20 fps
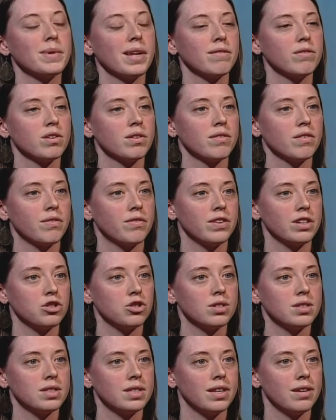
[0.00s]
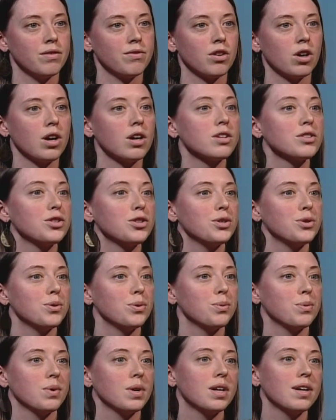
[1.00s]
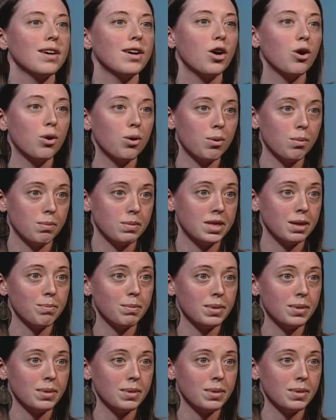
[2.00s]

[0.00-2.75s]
level of efficiency for all new homes and